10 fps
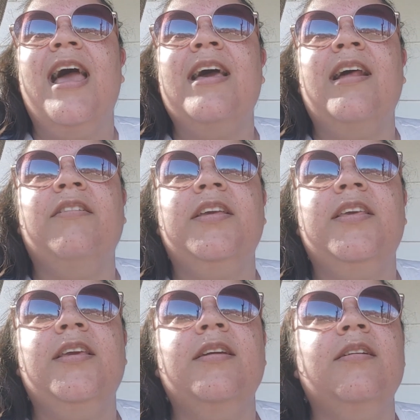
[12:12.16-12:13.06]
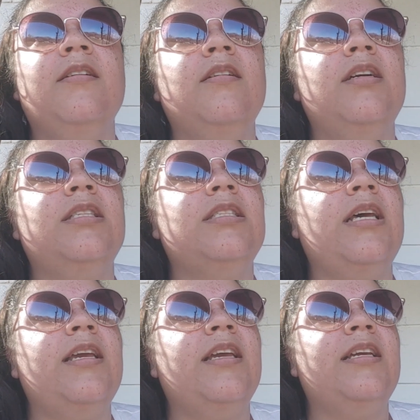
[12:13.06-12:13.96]
and out here, it's
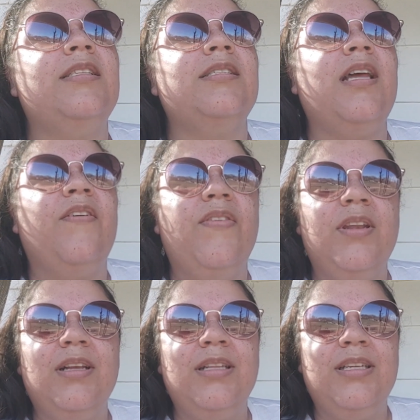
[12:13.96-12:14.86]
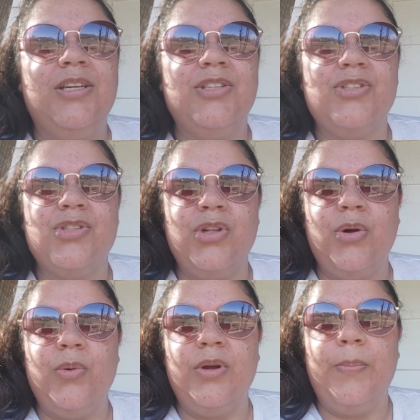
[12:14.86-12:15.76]
like, it's definitely a
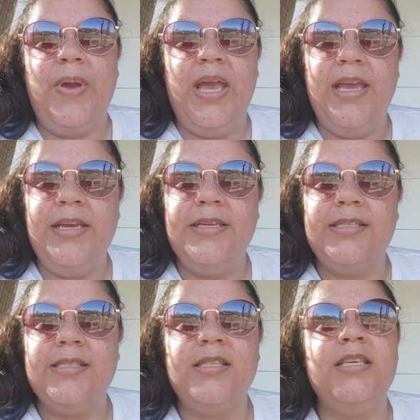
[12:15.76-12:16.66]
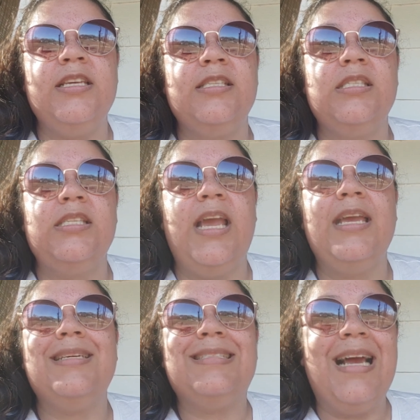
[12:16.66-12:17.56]
slower pace. Things
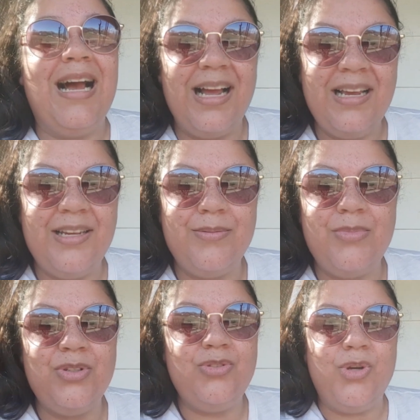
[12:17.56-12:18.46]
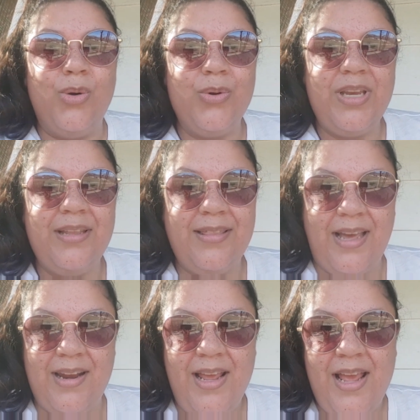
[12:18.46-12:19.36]
take time. You don't get
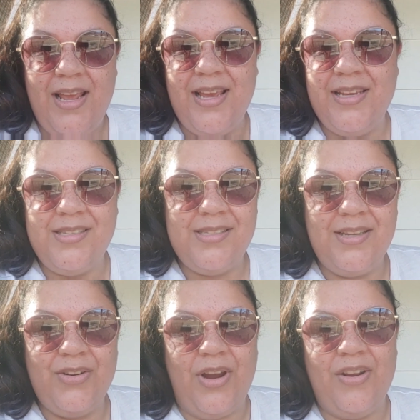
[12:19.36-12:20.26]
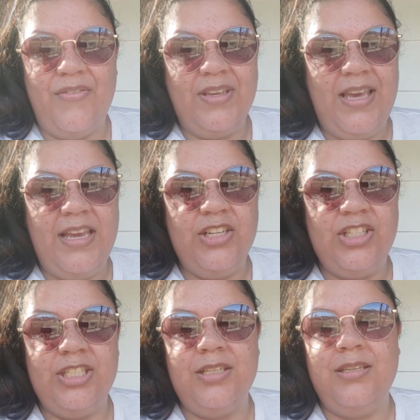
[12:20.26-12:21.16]
that instant
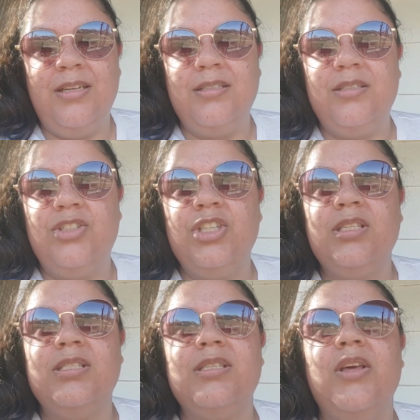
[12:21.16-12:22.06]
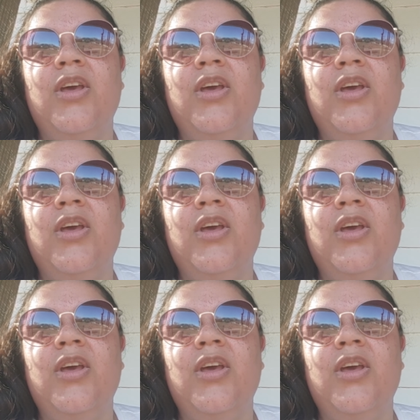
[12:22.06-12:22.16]
gratification. It's just,